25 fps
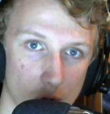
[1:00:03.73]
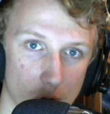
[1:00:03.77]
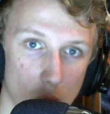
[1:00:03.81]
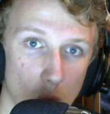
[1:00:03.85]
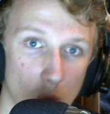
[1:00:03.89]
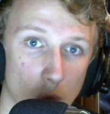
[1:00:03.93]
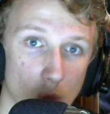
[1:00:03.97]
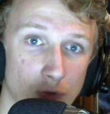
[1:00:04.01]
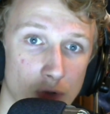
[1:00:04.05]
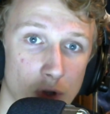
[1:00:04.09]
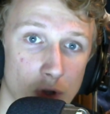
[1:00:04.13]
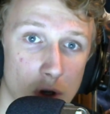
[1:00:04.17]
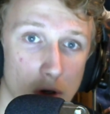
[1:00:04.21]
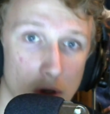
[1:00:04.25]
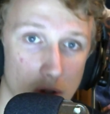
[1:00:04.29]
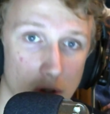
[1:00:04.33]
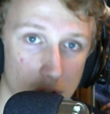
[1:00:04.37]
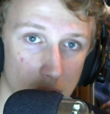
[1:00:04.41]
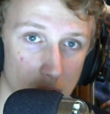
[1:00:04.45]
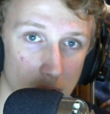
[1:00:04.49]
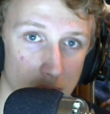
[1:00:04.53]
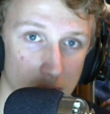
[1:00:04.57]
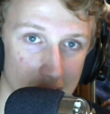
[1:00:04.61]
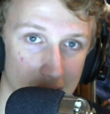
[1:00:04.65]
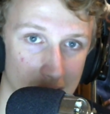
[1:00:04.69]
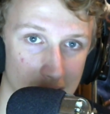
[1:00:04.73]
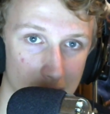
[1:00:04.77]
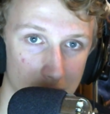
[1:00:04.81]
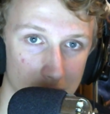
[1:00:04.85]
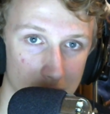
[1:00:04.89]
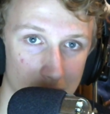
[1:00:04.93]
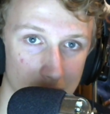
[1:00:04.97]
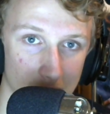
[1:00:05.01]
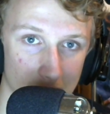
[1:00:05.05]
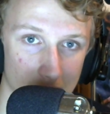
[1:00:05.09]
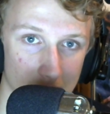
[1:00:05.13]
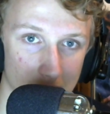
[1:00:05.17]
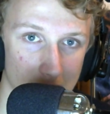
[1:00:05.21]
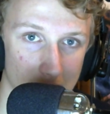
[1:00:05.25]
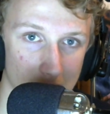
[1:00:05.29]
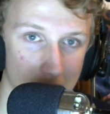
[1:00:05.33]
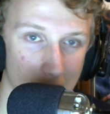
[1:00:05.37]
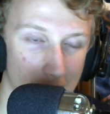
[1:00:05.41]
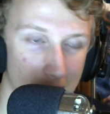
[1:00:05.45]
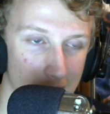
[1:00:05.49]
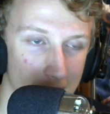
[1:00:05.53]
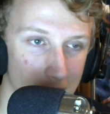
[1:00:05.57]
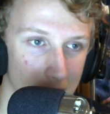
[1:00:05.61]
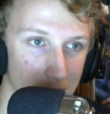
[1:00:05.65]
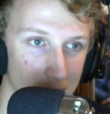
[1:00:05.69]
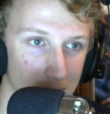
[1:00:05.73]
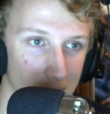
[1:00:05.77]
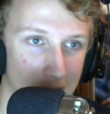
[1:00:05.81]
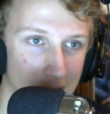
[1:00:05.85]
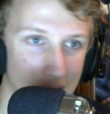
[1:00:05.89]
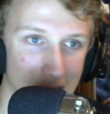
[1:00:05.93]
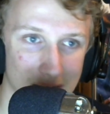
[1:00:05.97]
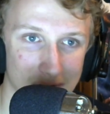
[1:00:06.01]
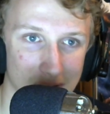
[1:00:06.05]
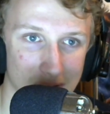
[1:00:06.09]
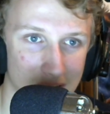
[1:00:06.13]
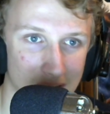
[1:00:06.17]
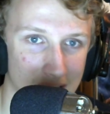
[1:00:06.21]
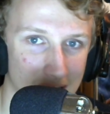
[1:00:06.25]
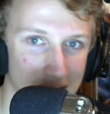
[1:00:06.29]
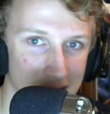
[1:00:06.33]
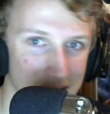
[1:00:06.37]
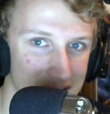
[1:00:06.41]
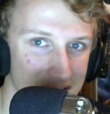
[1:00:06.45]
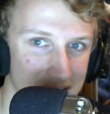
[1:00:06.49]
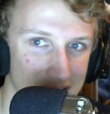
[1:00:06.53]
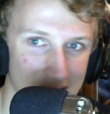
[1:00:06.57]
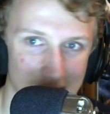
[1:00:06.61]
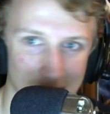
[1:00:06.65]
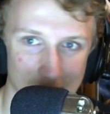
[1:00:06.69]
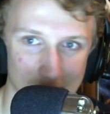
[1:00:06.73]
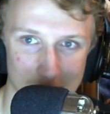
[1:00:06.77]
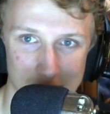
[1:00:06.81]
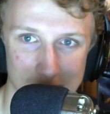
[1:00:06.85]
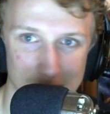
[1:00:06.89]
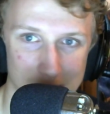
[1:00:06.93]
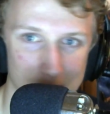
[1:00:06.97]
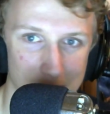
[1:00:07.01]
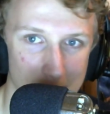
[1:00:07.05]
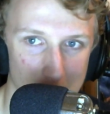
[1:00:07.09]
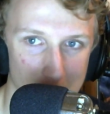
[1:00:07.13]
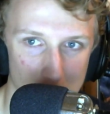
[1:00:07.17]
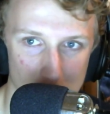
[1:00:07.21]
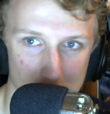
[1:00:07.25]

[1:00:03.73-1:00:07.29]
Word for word: not go down. Uh, Advocat's team he's built,